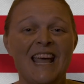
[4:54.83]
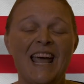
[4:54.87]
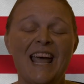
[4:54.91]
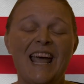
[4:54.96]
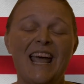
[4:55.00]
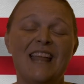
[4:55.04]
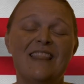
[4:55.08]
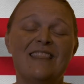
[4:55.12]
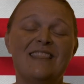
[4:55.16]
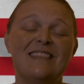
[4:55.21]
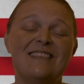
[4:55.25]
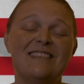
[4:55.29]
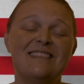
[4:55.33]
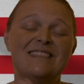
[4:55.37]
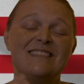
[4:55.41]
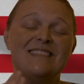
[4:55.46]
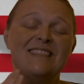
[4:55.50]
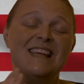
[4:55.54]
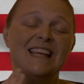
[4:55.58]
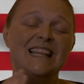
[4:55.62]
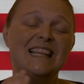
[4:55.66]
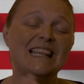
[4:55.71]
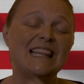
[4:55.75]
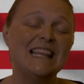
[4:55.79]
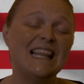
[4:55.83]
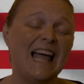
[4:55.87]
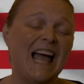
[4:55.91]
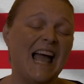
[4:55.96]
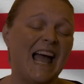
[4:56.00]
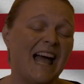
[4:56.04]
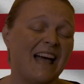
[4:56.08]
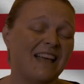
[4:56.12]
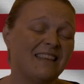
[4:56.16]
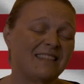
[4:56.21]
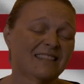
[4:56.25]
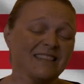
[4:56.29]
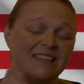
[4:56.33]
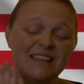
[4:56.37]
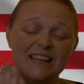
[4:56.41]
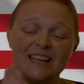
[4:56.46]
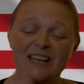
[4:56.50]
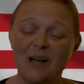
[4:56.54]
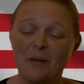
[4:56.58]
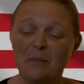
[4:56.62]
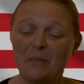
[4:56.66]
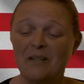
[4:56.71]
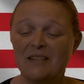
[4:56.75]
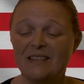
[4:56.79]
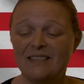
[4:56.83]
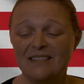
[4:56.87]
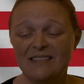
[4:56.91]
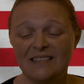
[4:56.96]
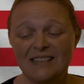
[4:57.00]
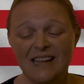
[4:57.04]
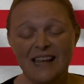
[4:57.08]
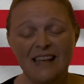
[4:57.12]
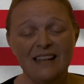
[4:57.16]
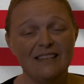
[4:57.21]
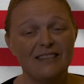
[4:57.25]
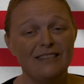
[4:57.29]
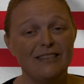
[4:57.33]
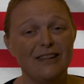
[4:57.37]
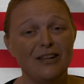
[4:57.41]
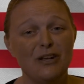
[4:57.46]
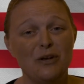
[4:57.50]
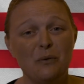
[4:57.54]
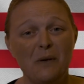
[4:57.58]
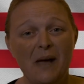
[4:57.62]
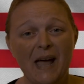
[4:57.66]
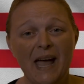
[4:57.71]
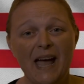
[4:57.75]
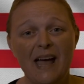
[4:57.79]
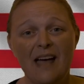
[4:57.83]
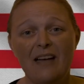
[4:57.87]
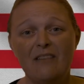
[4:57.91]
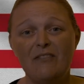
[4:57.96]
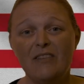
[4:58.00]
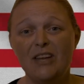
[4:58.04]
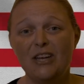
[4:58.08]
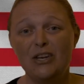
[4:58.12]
and this is the last couple of states that you have,